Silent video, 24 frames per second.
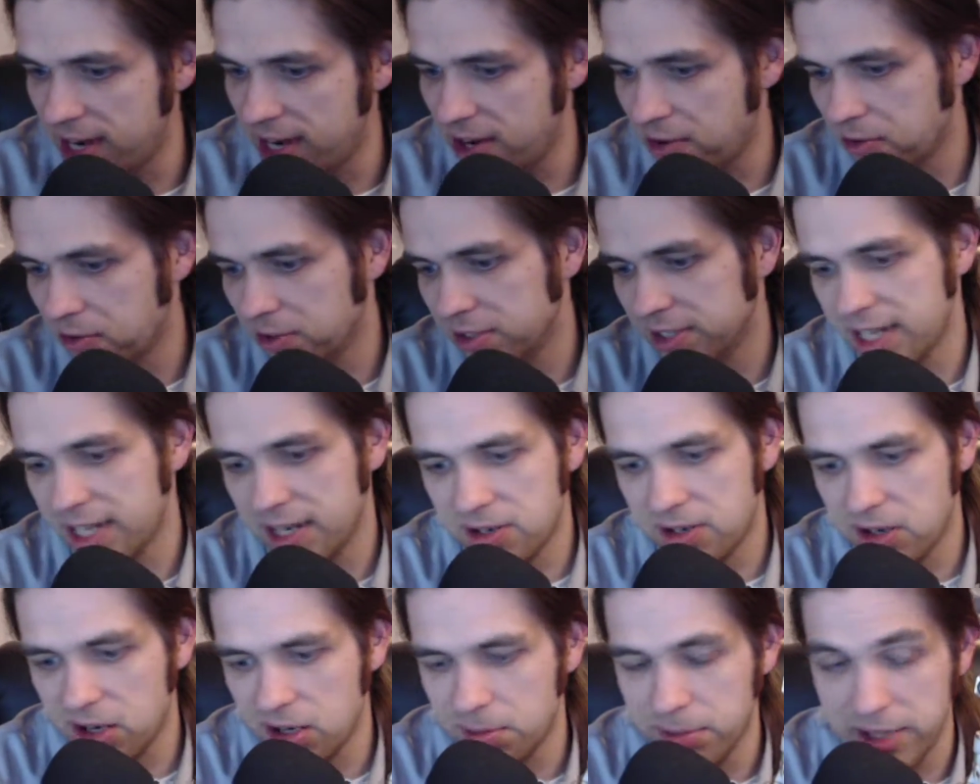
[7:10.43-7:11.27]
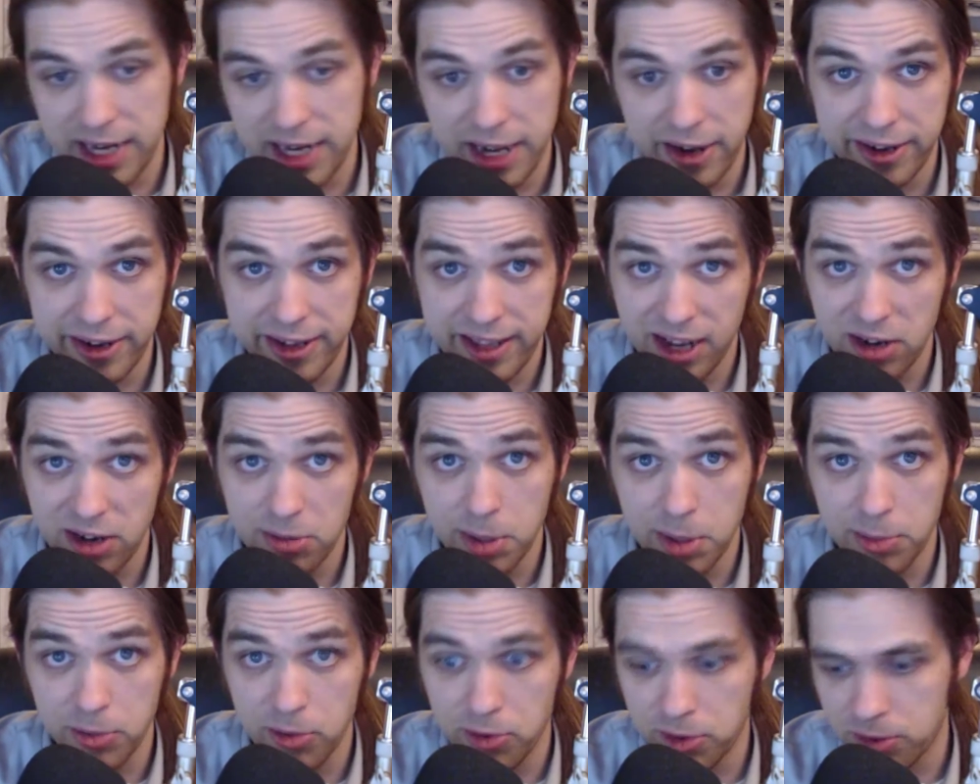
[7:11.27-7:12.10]
I ordered that card, but now I can't
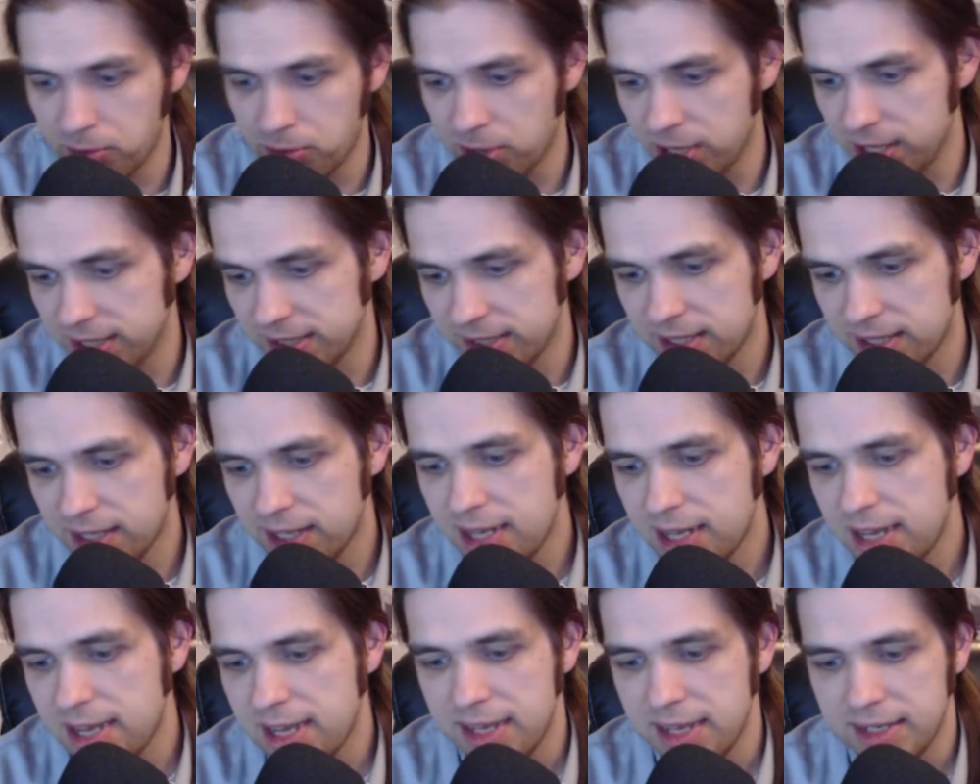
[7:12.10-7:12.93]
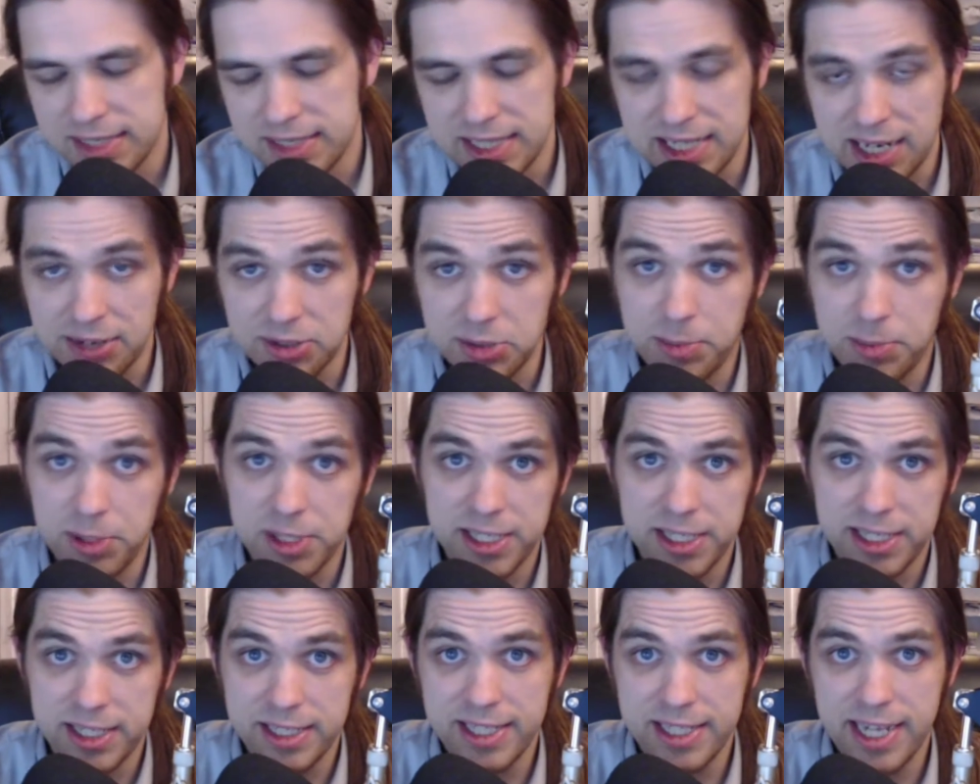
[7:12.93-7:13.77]
remember what it was. It's like I was
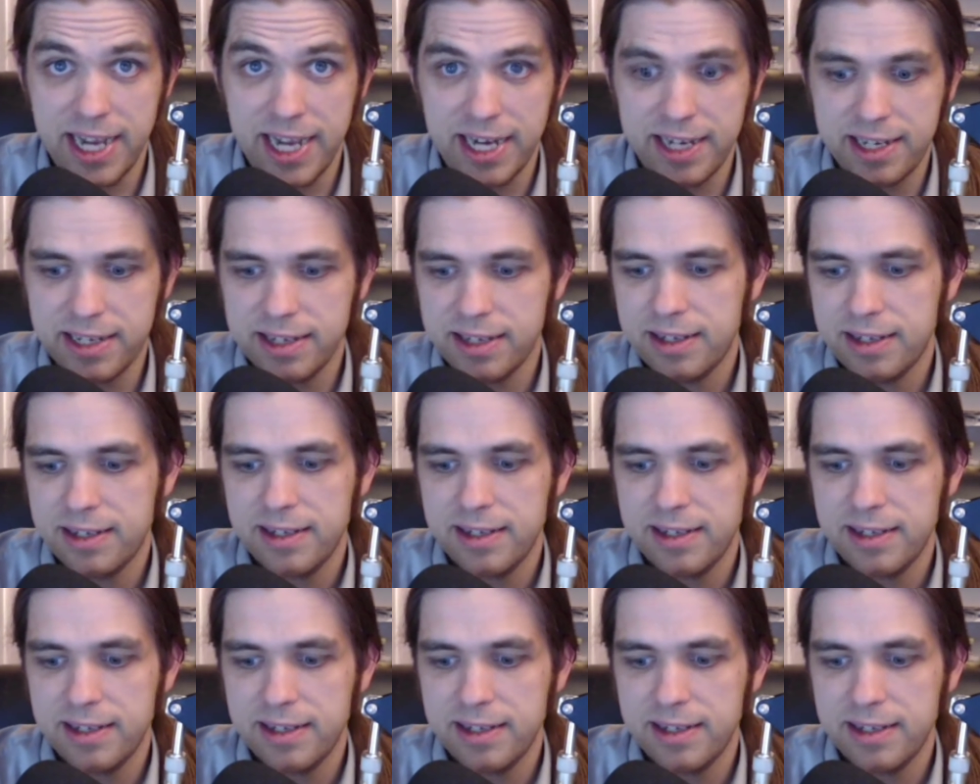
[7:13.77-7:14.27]
building a deck